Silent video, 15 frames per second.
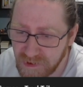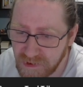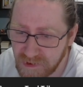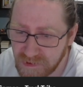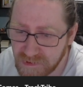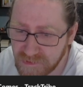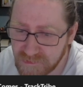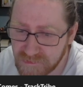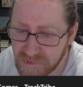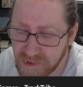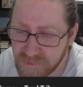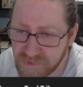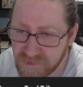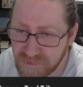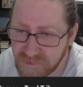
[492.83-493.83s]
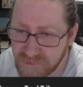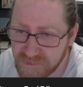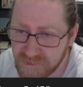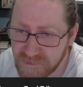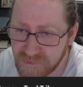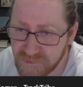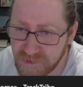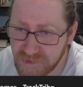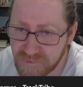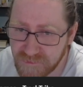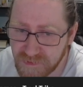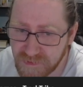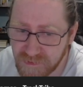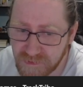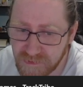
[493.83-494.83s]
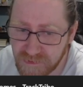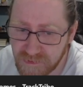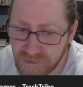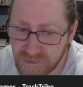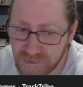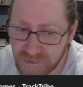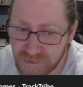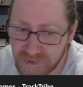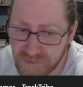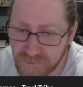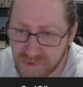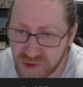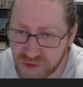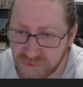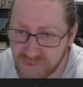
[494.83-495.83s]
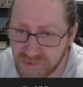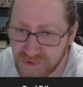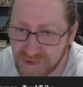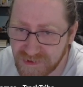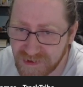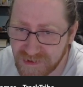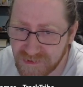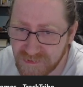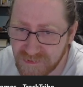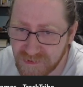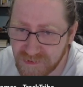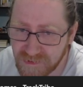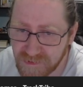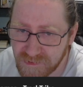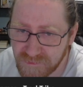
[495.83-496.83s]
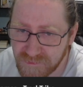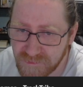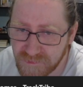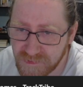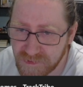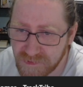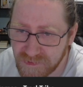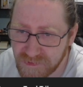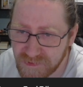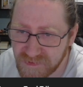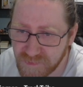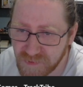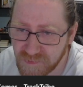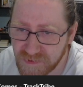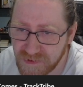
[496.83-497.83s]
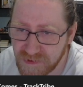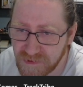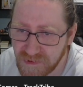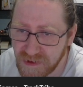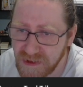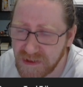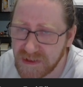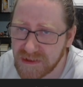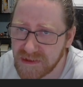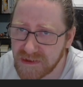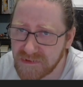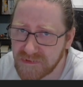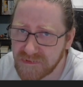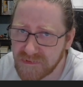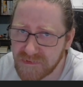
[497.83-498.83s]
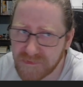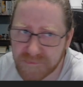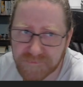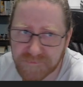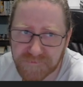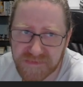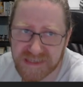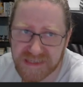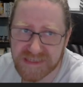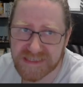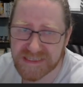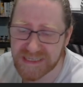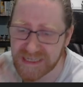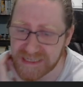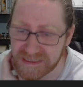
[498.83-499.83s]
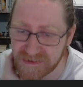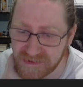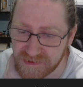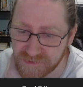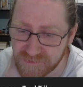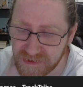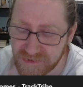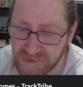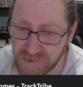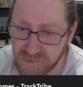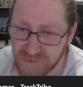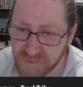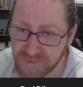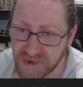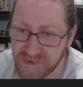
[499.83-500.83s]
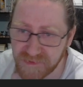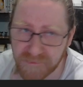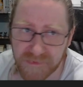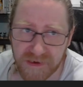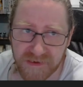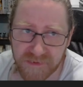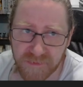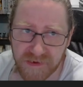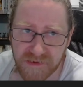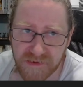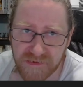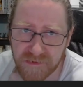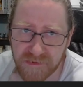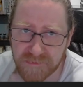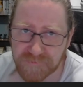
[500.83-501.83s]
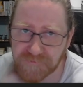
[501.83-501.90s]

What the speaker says: And I'm just trying to think if we should take anything of these Pokemon here. Let's sell the Nidoran and also buy the Magnemite here.